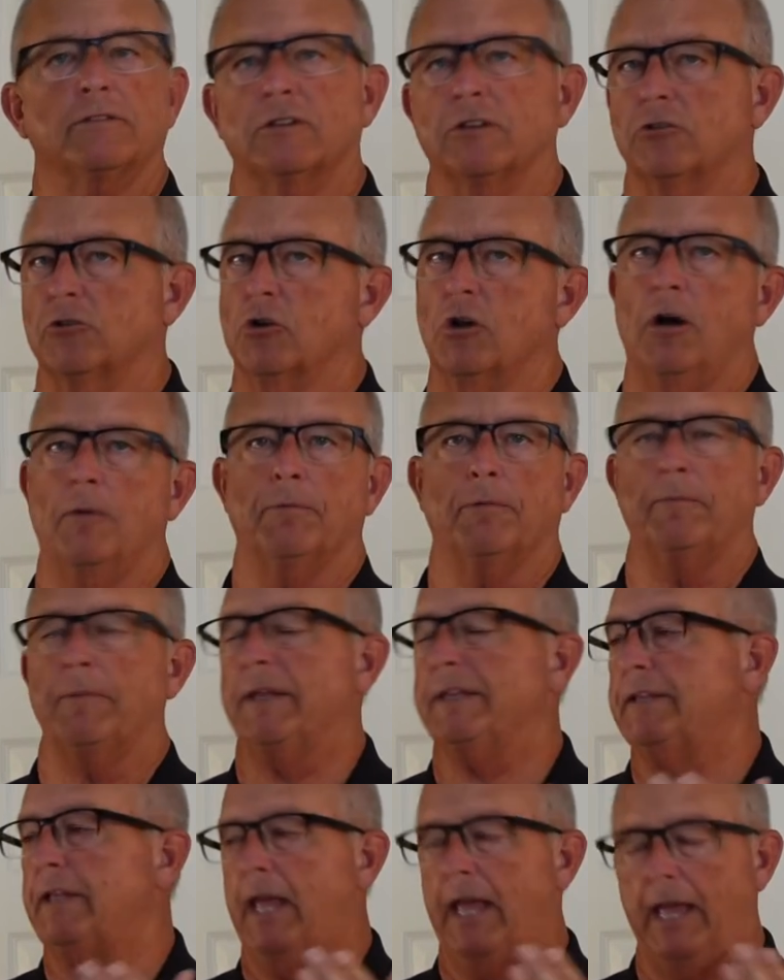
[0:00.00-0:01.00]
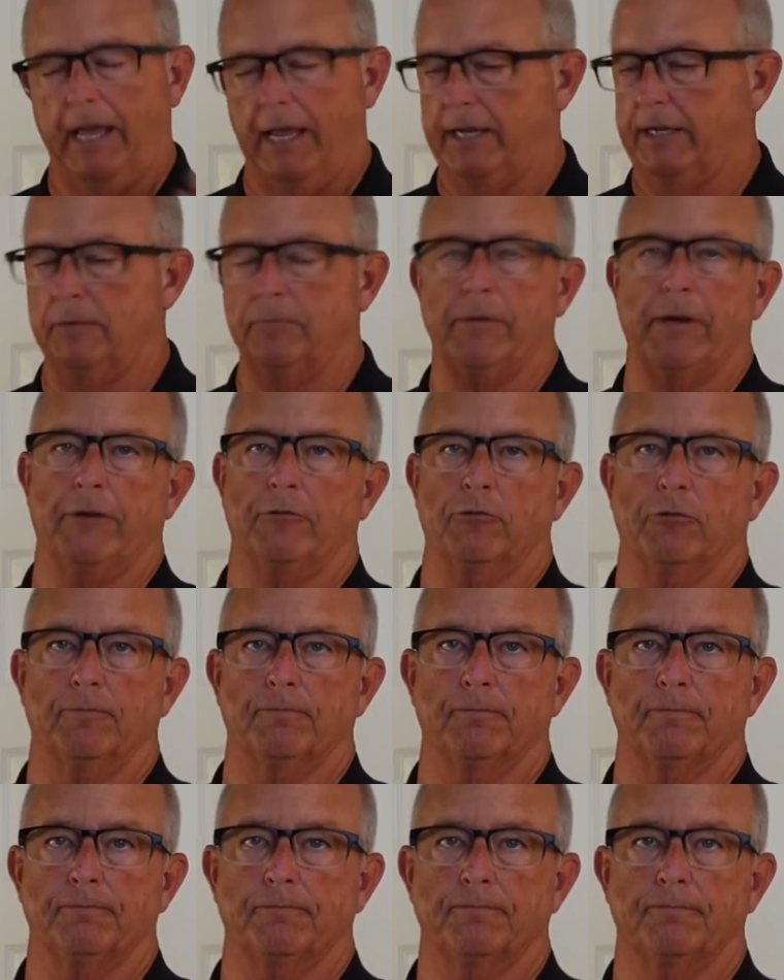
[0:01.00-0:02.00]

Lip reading: that'll complement any bedroom.